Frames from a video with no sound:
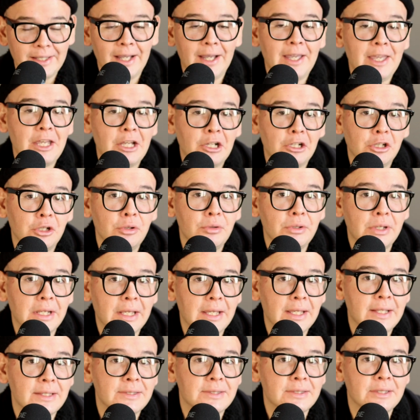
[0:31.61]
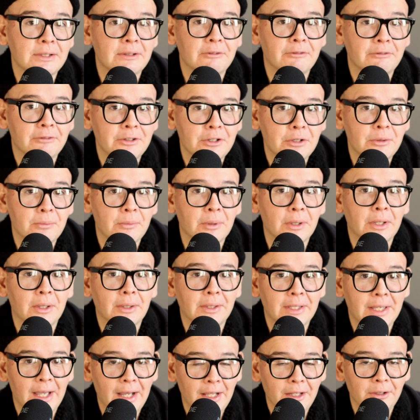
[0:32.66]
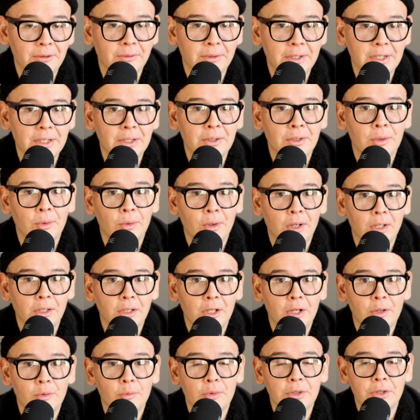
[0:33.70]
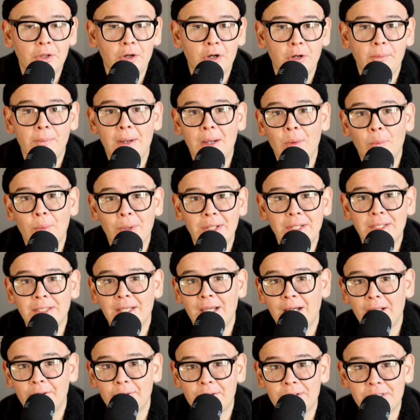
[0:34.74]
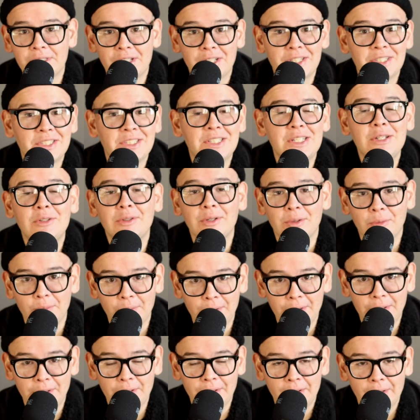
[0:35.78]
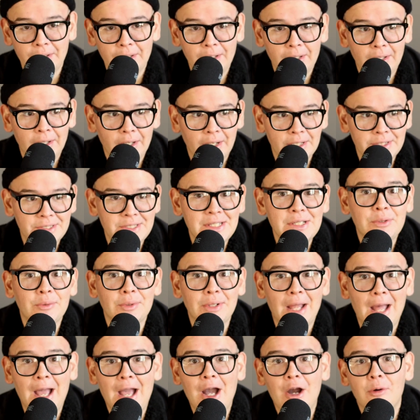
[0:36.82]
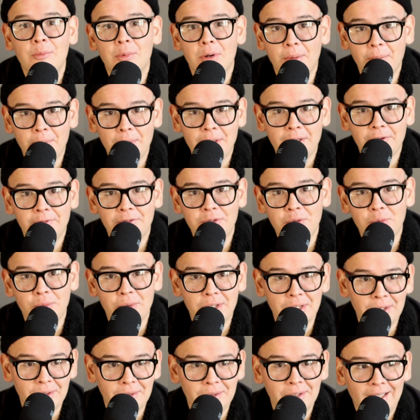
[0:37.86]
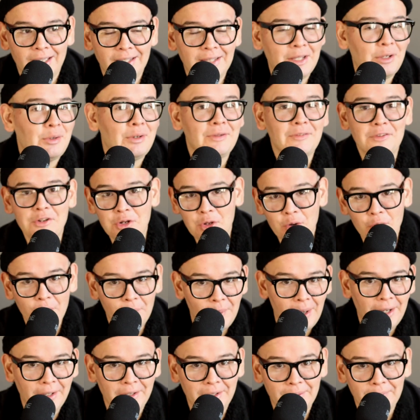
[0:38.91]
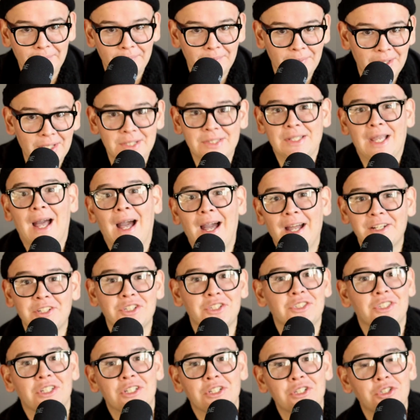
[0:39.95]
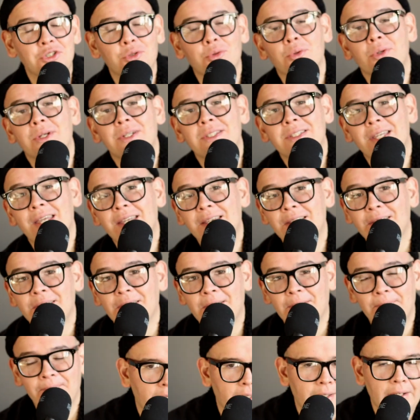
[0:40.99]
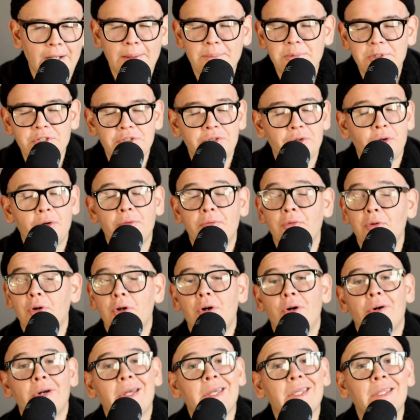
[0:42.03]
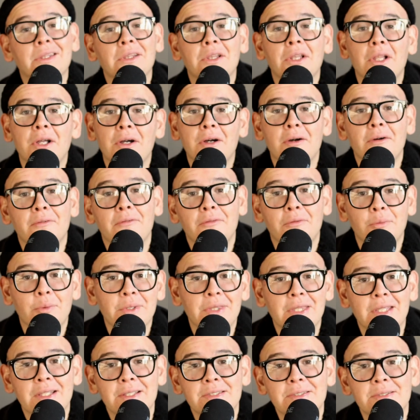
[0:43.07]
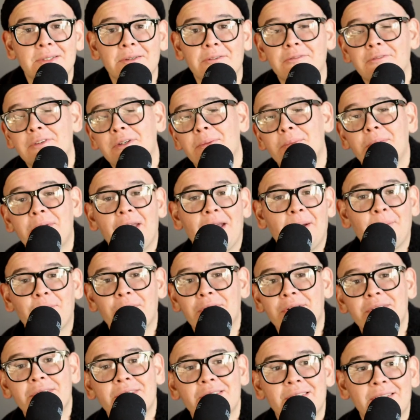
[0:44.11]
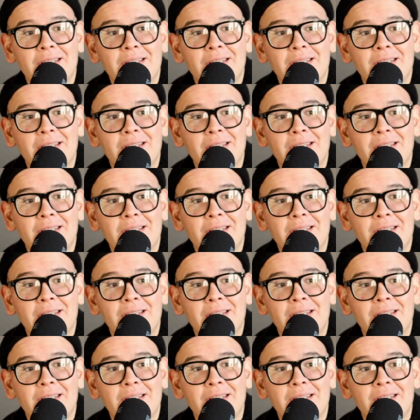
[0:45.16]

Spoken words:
I include an instant film gallery along with all my wedding galleries, a secret one, a secret album if you will, and they don't even know about it because I just enjoy taking it. And I'm just overall in love with instant film cameras,